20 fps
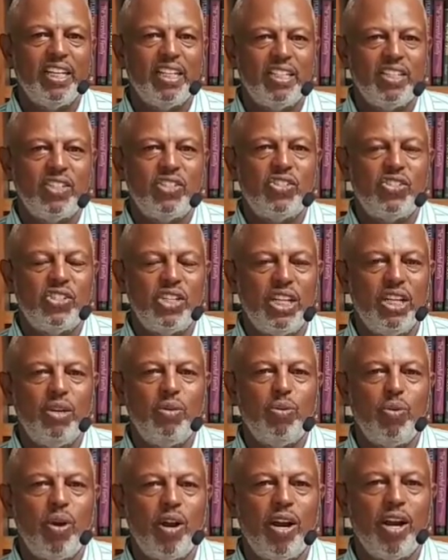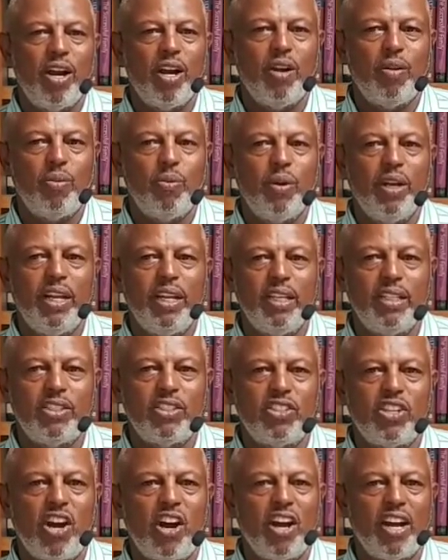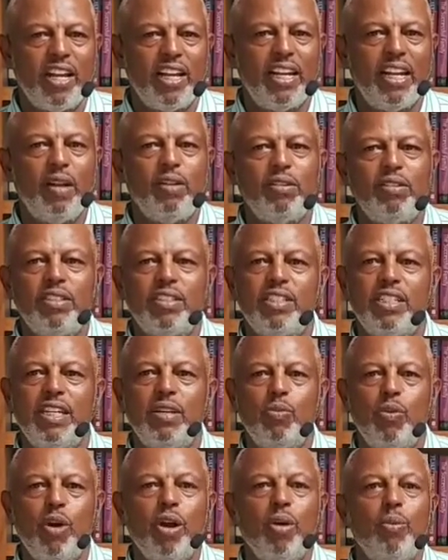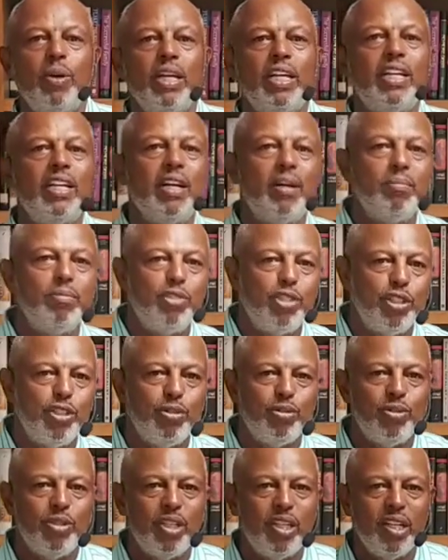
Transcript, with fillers: to see where we started and see where we come to.